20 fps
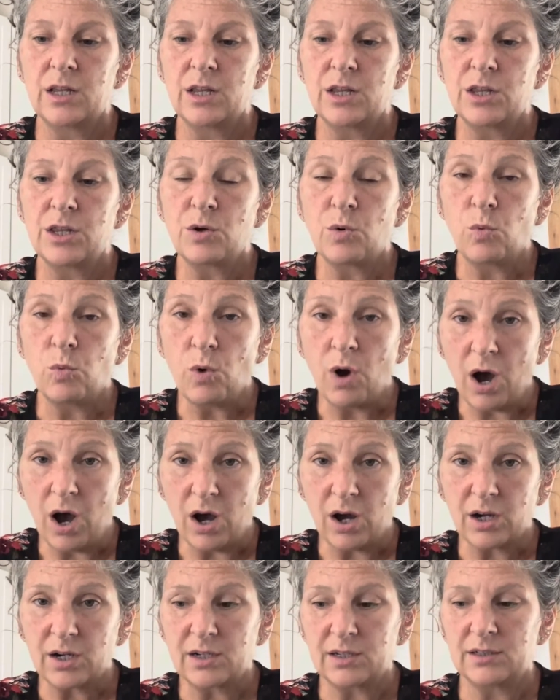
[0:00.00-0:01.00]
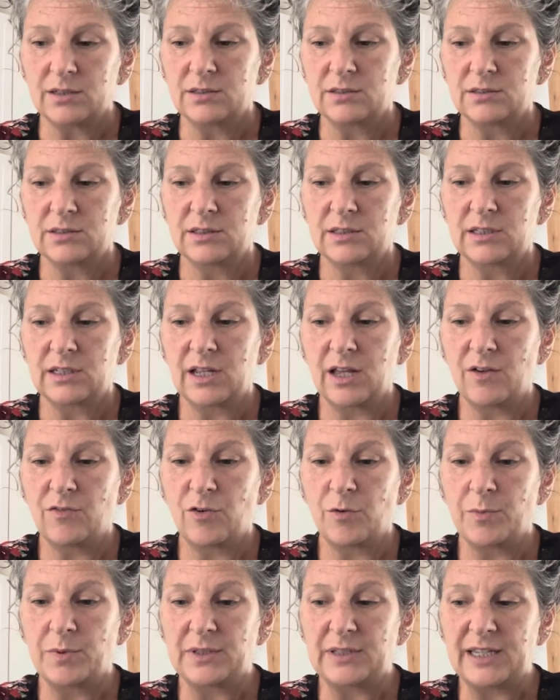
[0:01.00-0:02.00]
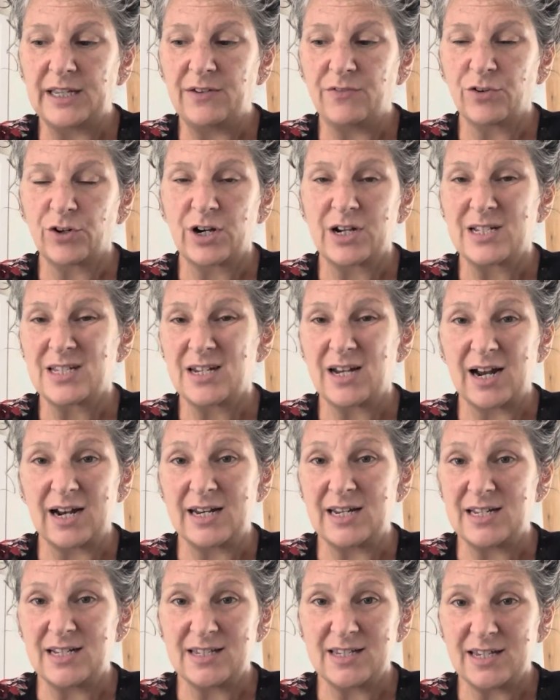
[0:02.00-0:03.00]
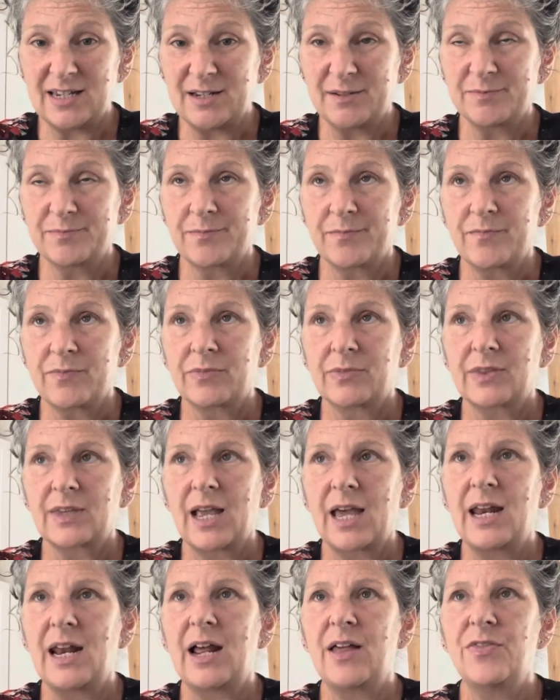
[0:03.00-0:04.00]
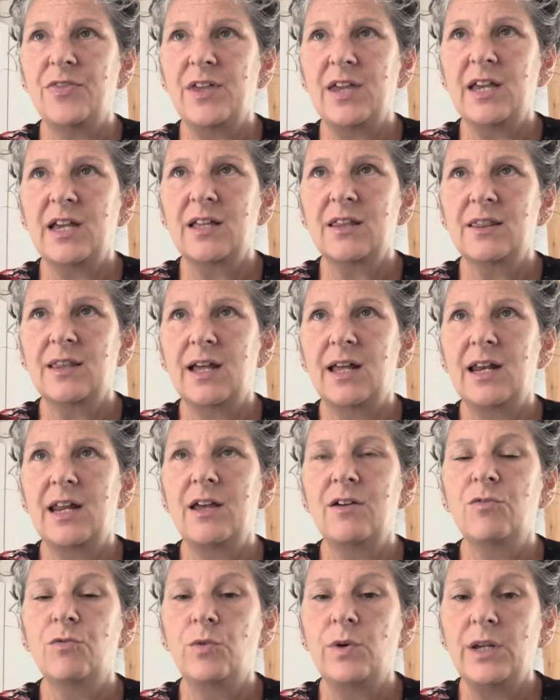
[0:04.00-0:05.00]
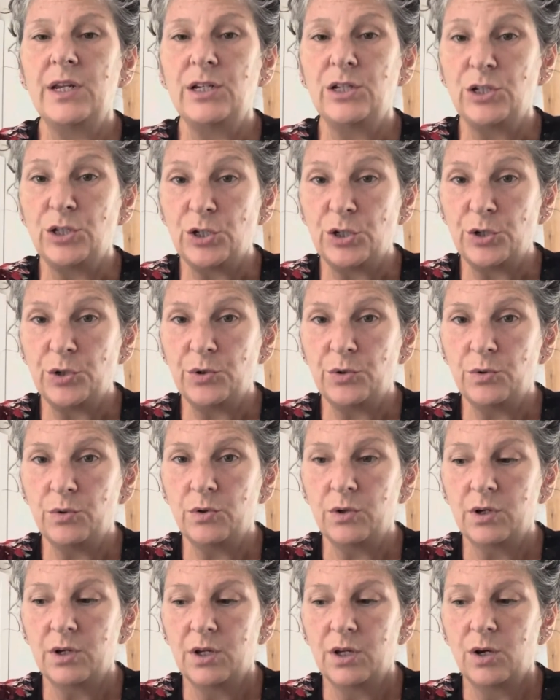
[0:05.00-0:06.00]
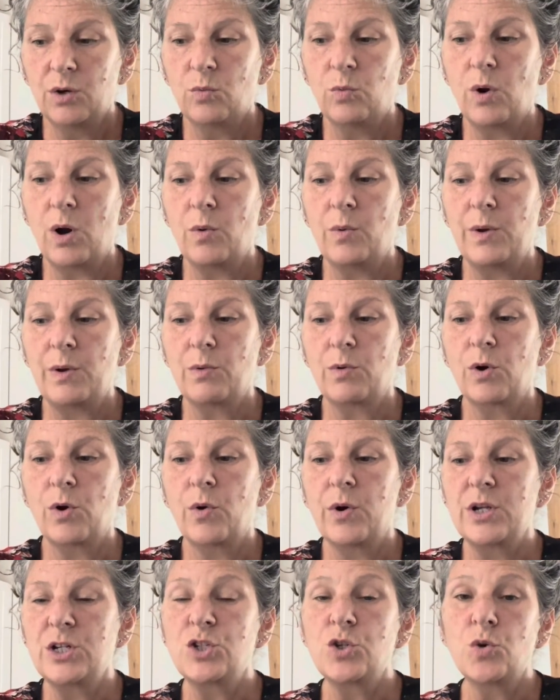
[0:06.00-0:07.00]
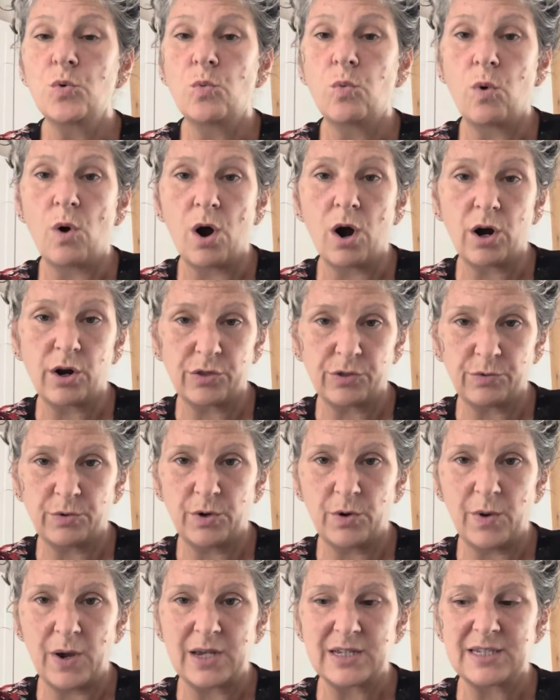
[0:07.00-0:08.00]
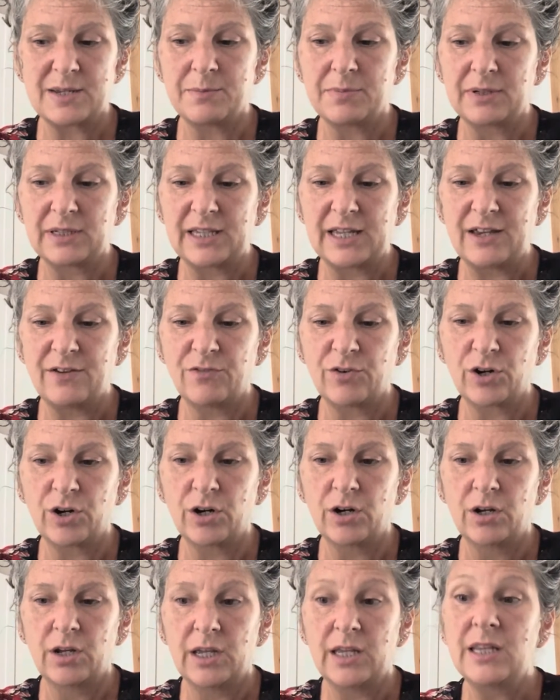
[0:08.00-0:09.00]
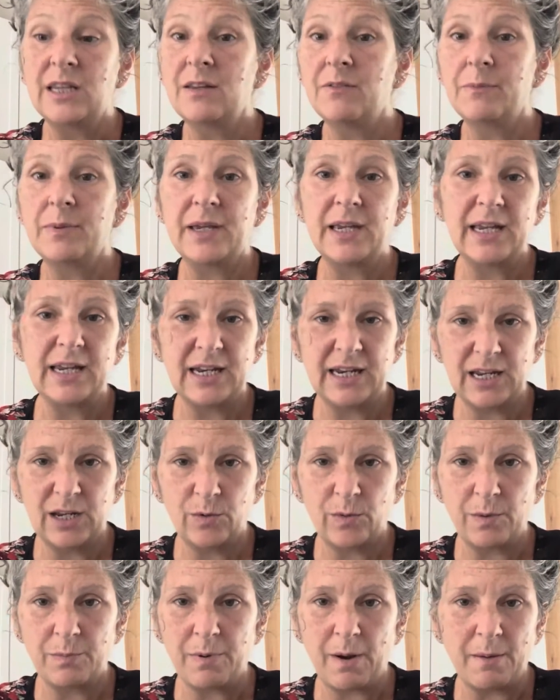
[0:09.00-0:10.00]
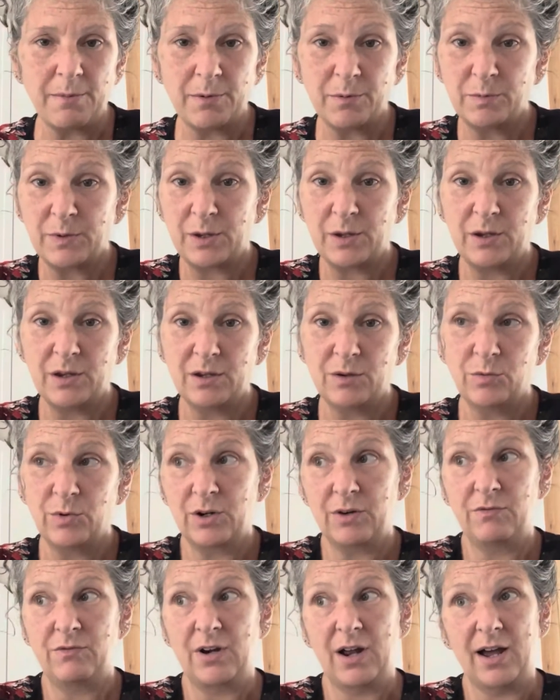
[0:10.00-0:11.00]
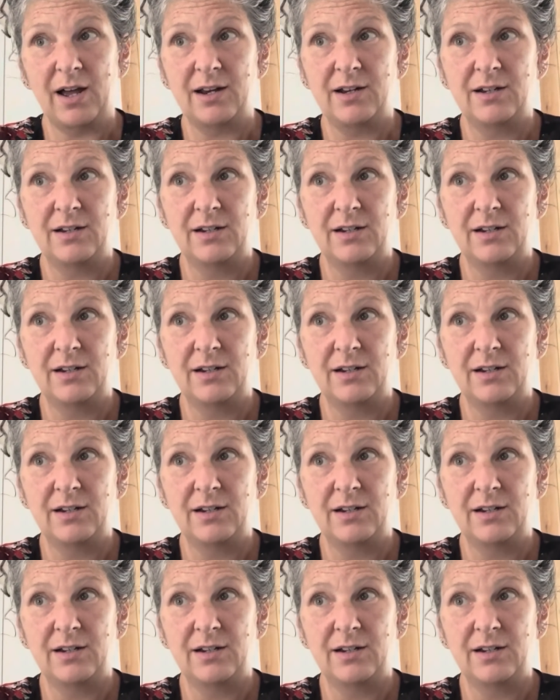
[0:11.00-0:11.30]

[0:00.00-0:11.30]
The walk of a believer is not easy. And I think that if we knew what we were going to walk through as a believer in the beginning, we probably would have not